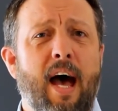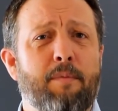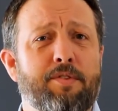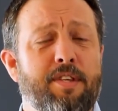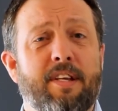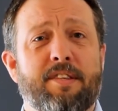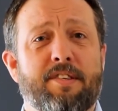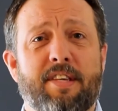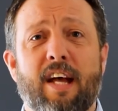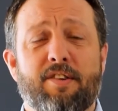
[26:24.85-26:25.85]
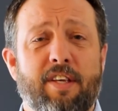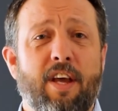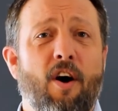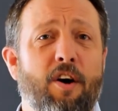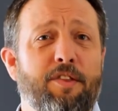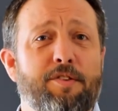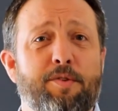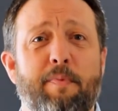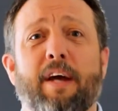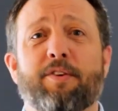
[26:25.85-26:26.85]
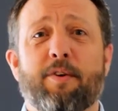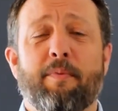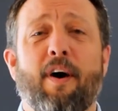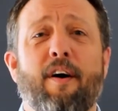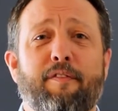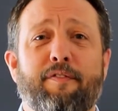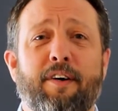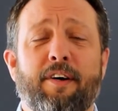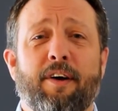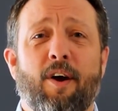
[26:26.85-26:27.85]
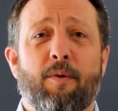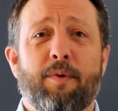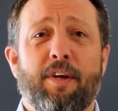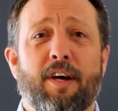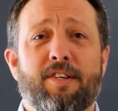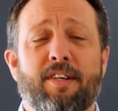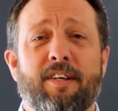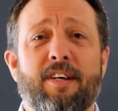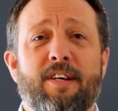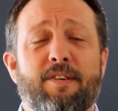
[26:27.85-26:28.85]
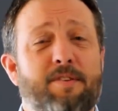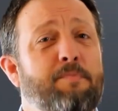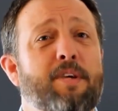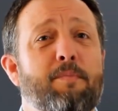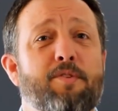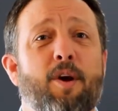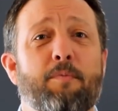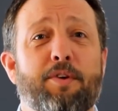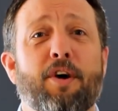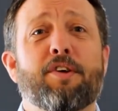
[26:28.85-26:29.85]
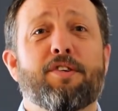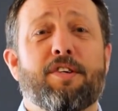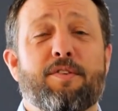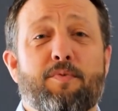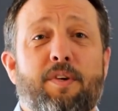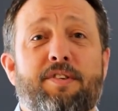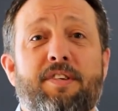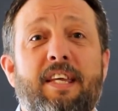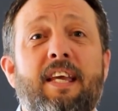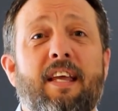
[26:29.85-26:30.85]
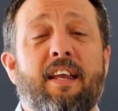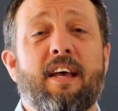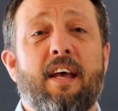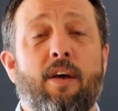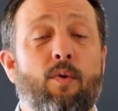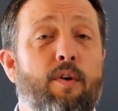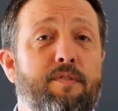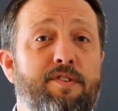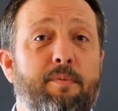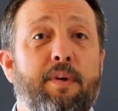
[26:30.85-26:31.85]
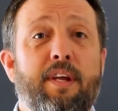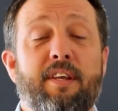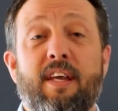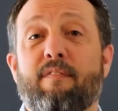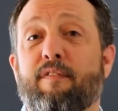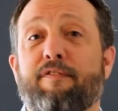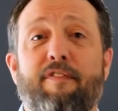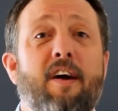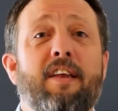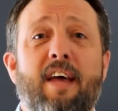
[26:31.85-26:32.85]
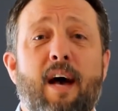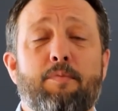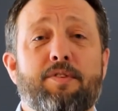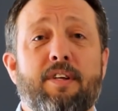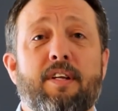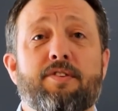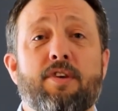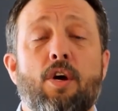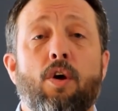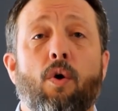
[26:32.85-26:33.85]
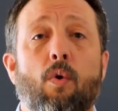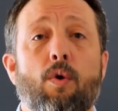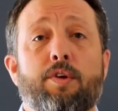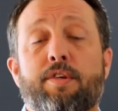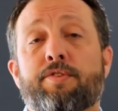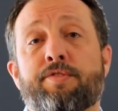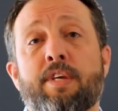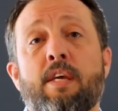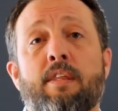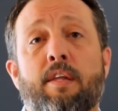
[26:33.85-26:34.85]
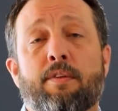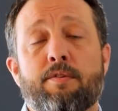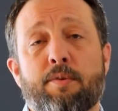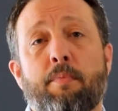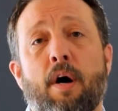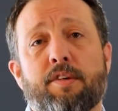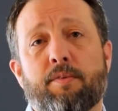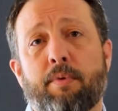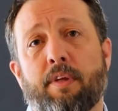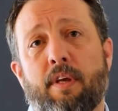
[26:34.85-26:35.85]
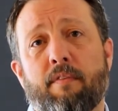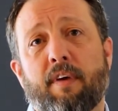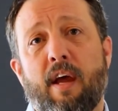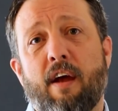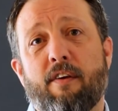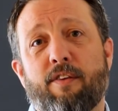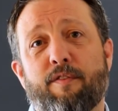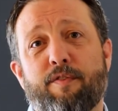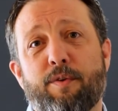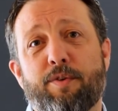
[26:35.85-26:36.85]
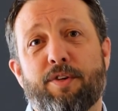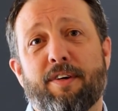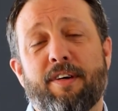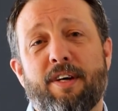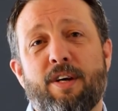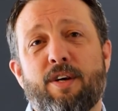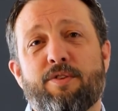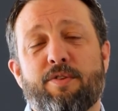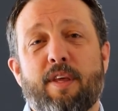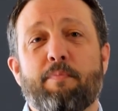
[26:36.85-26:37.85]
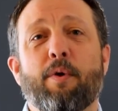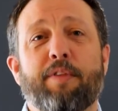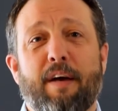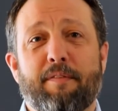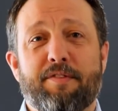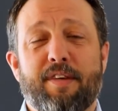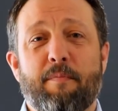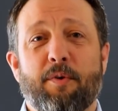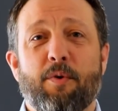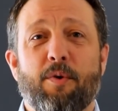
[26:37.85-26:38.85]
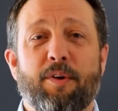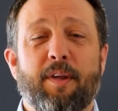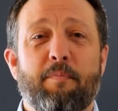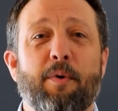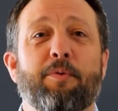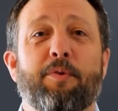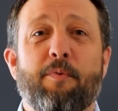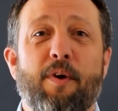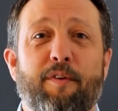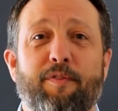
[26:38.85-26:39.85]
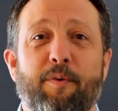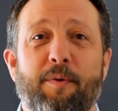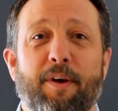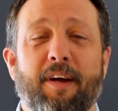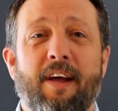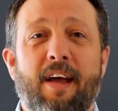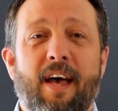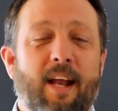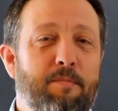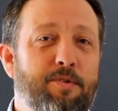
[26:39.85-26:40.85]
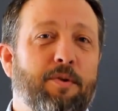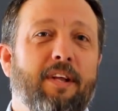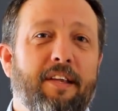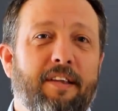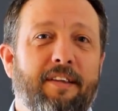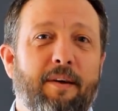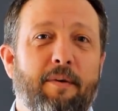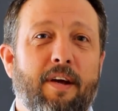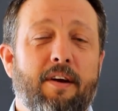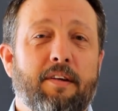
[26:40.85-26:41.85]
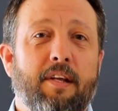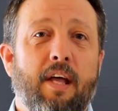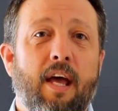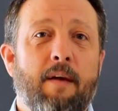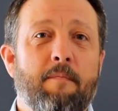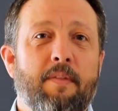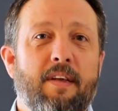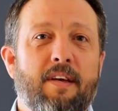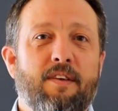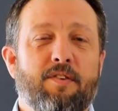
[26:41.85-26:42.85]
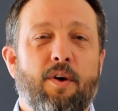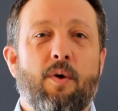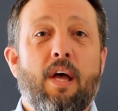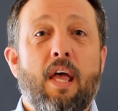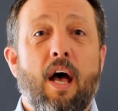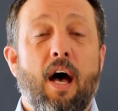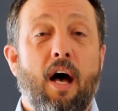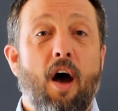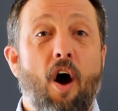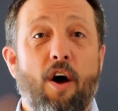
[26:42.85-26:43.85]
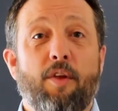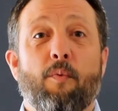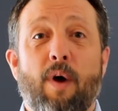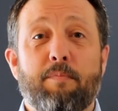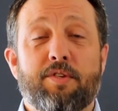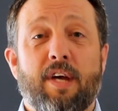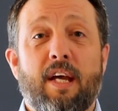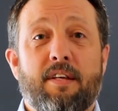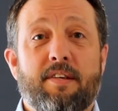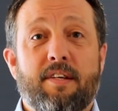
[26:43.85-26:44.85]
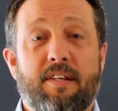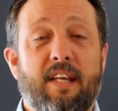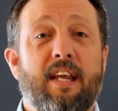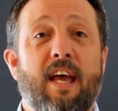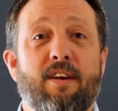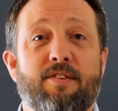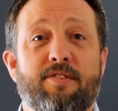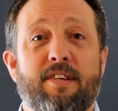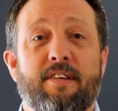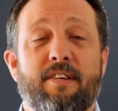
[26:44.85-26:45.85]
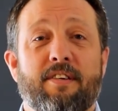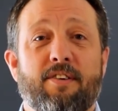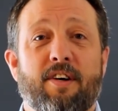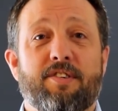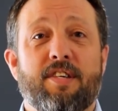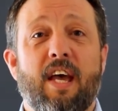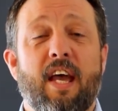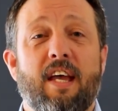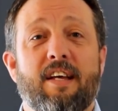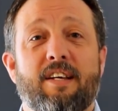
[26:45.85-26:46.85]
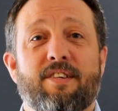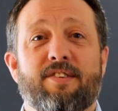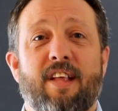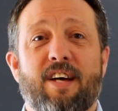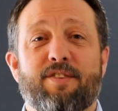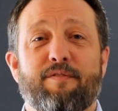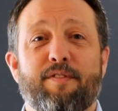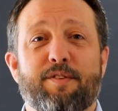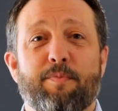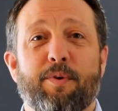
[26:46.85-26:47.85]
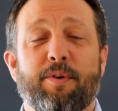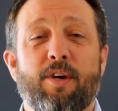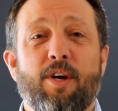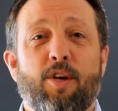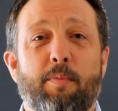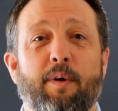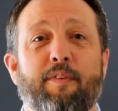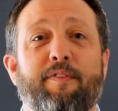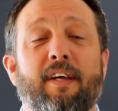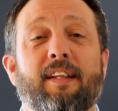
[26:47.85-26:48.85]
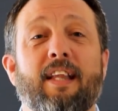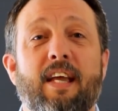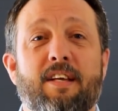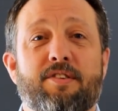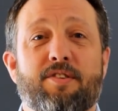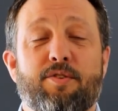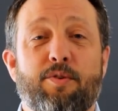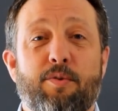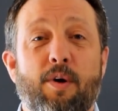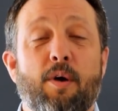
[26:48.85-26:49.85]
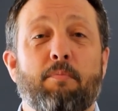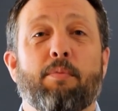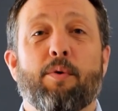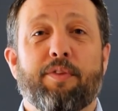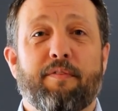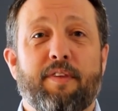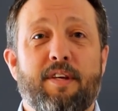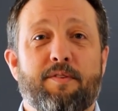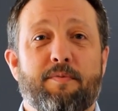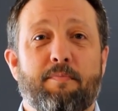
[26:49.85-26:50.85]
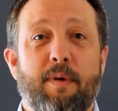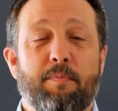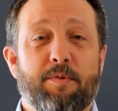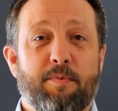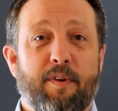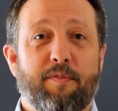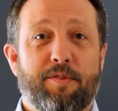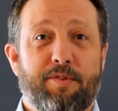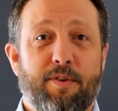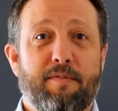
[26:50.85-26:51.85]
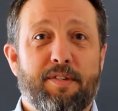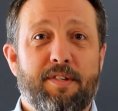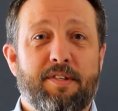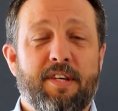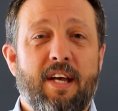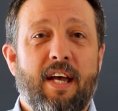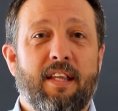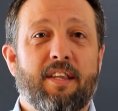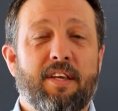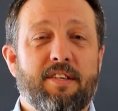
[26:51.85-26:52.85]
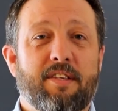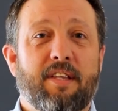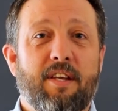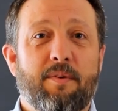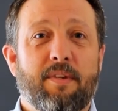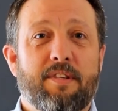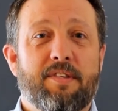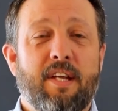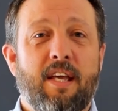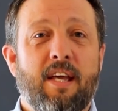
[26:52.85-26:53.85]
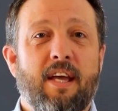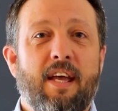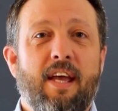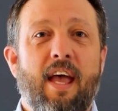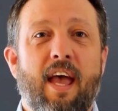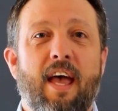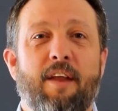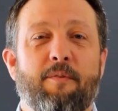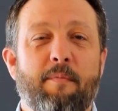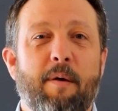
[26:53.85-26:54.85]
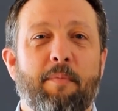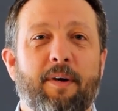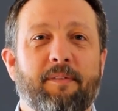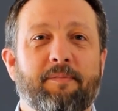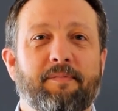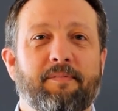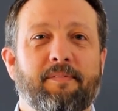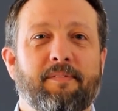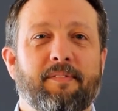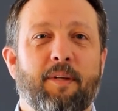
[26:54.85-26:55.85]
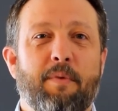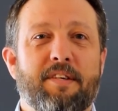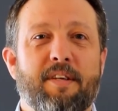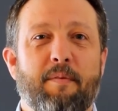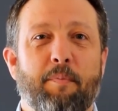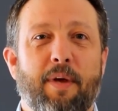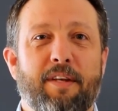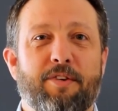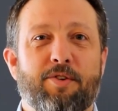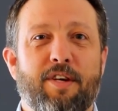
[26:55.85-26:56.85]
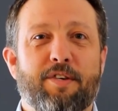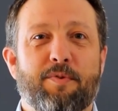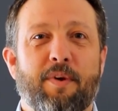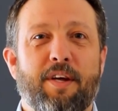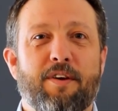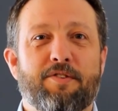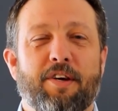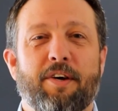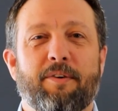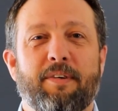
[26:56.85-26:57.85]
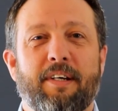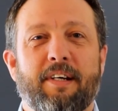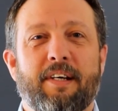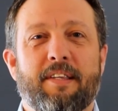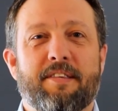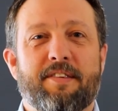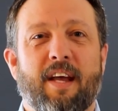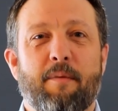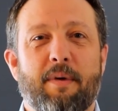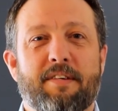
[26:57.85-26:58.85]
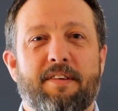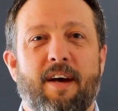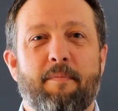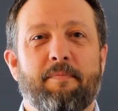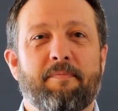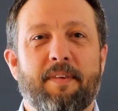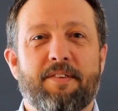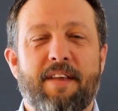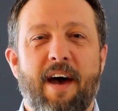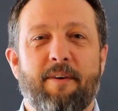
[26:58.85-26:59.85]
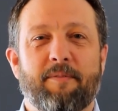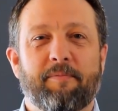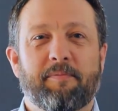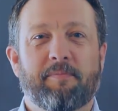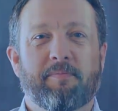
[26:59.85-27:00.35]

Abstinence is actually on the spectrum of harm reduction. Sometimes harm reduction is what's needed in order for somebody to even find abstinence or to see that there's a possibility of care in their future. So they both have the same goal, they both do wonderful work, and I'm so glad that they were here today. So uh, on the website, deananderson.ca slash invisible, you'll be able to find links to both of these people's wonderful services and the things that they do in the city. And remember, the best time to plant a tree is 20 years ago. The second best time is now.